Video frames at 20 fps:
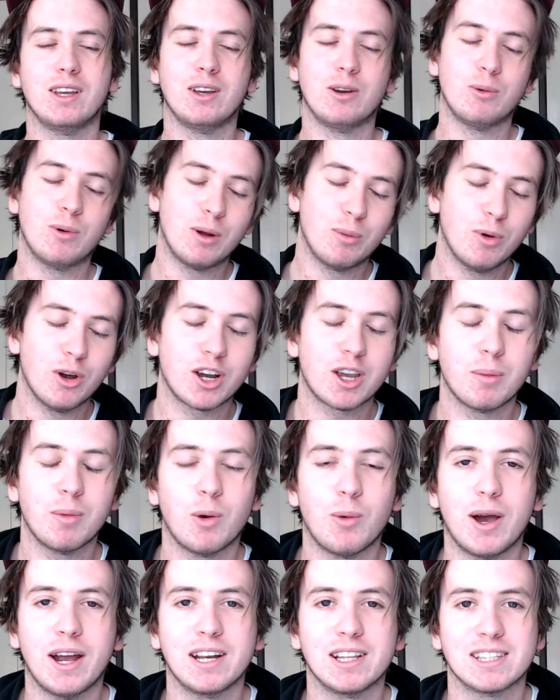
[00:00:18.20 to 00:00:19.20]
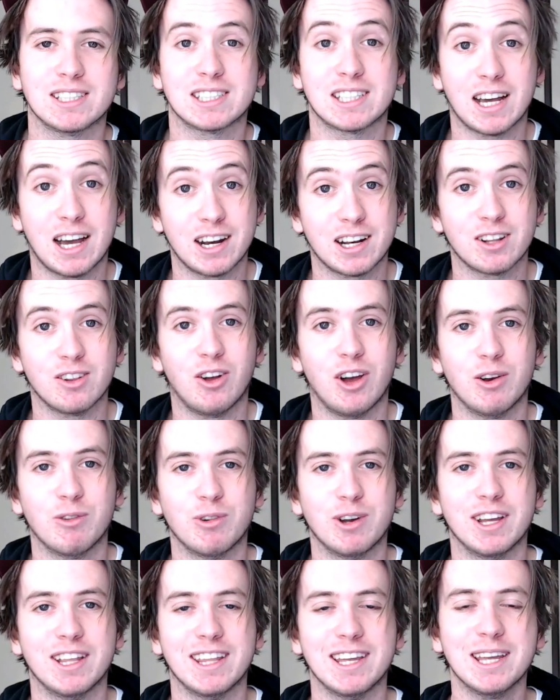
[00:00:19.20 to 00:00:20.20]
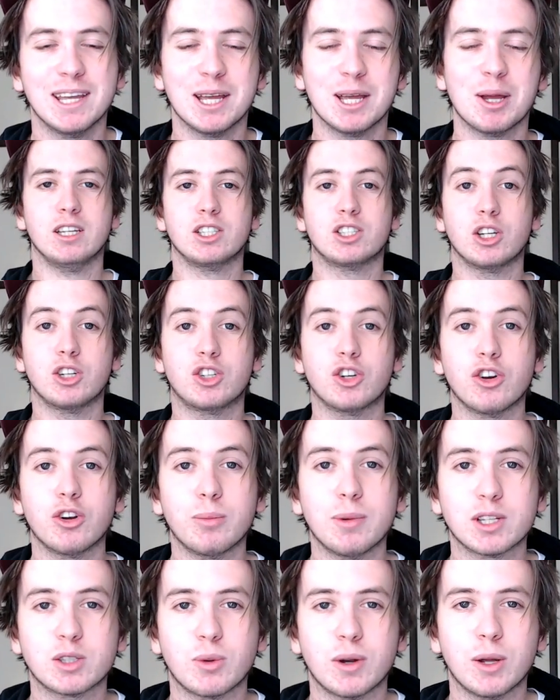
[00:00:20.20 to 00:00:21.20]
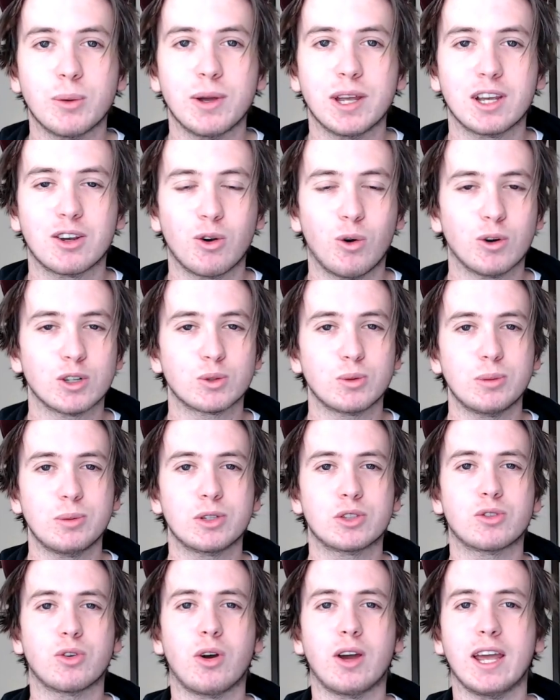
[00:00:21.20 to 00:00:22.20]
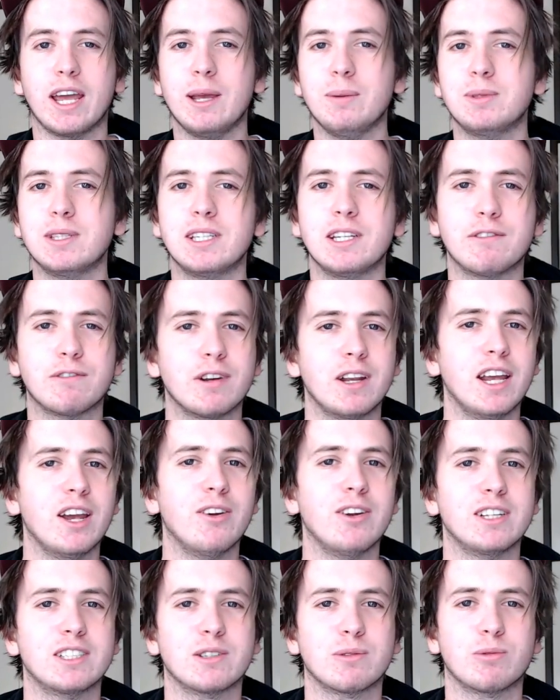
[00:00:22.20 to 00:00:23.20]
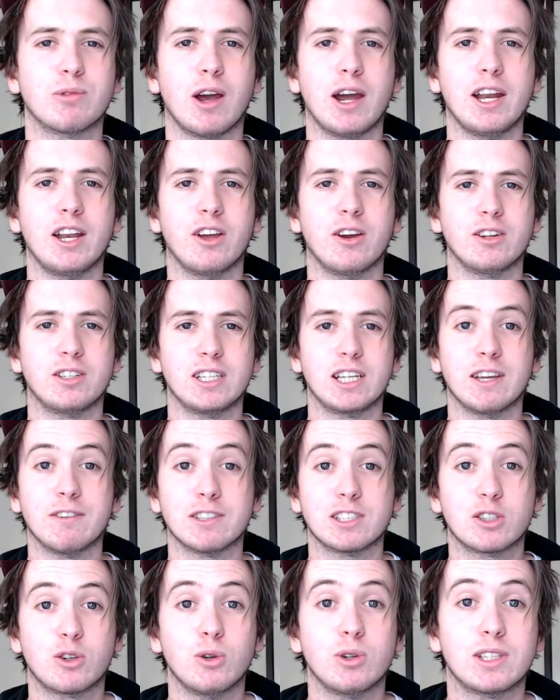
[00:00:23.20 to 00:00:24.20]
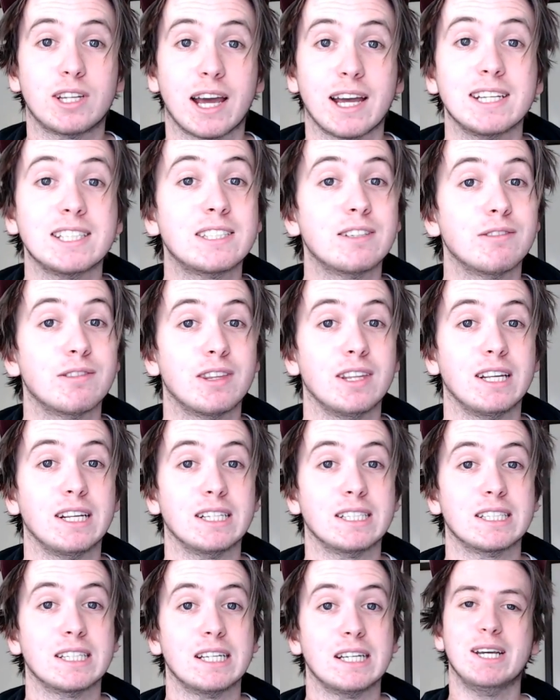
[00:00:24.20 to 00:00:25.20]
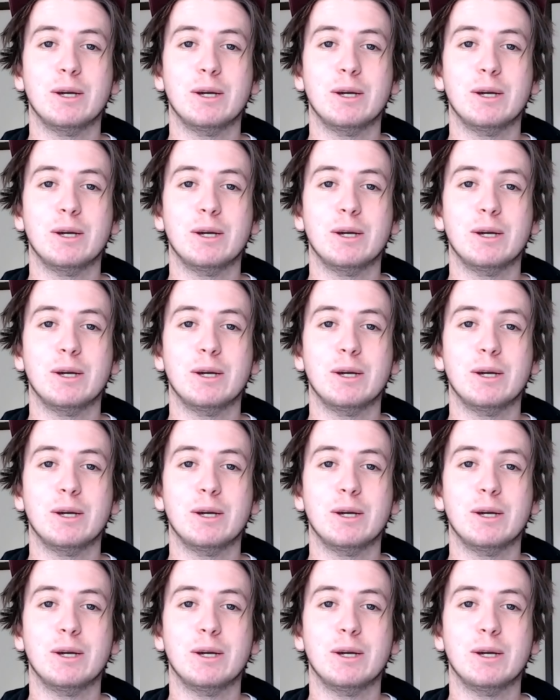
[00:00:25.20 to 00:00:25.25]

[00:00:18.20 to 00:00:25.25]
I'm working my way to the starting line really. So during my 20-week course we would try heaps of different areas of radio to give us a good taste of things.